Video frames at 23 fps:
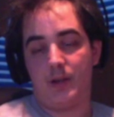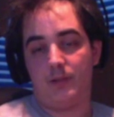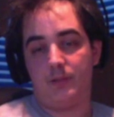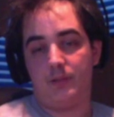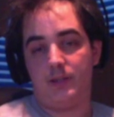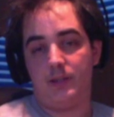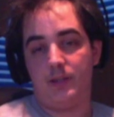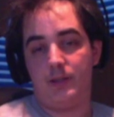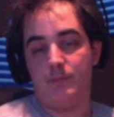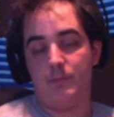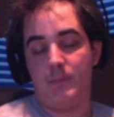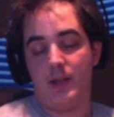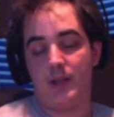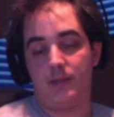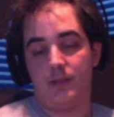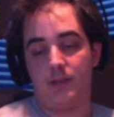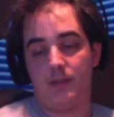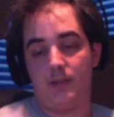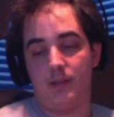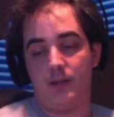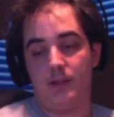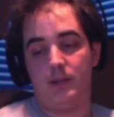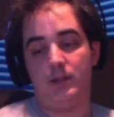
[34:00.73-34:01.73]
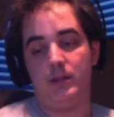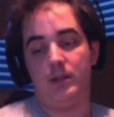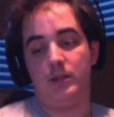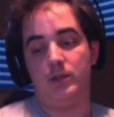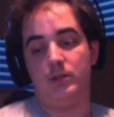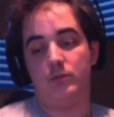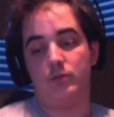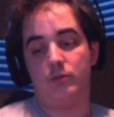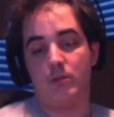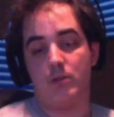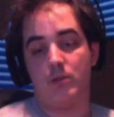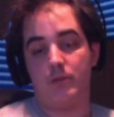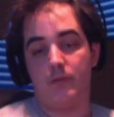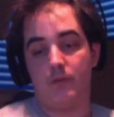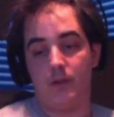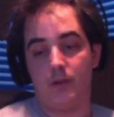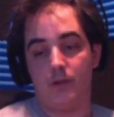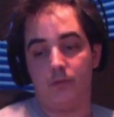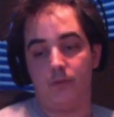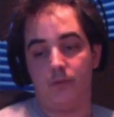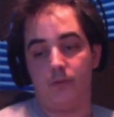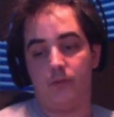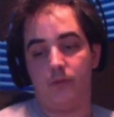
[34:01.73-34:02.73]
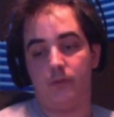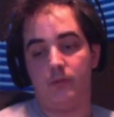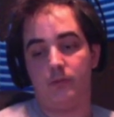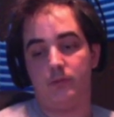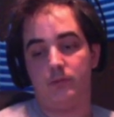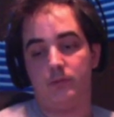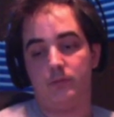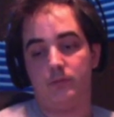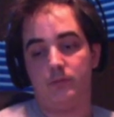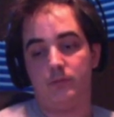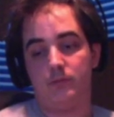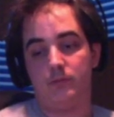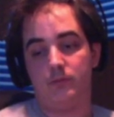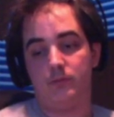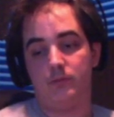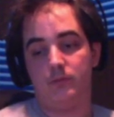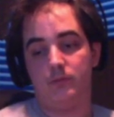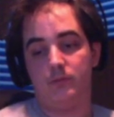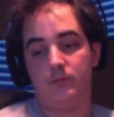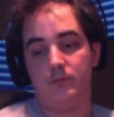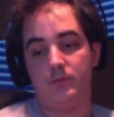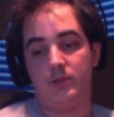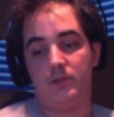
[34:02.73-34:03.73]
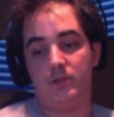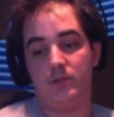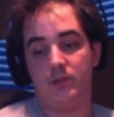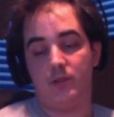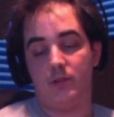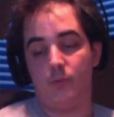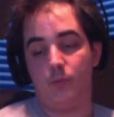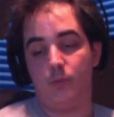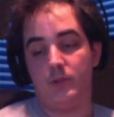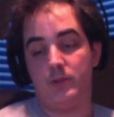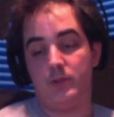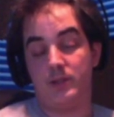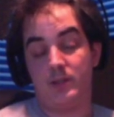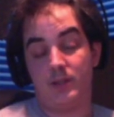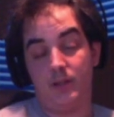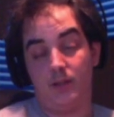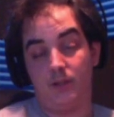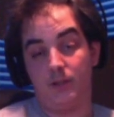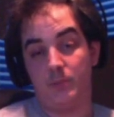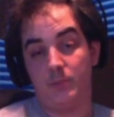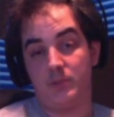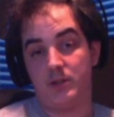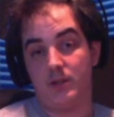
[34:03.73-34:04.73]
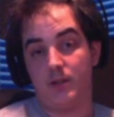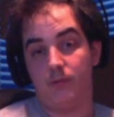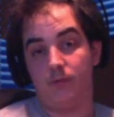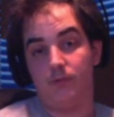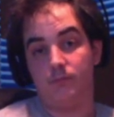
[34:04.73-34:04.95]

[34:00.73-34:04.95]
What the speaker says: did meth in it and drove off into the woods and killed himself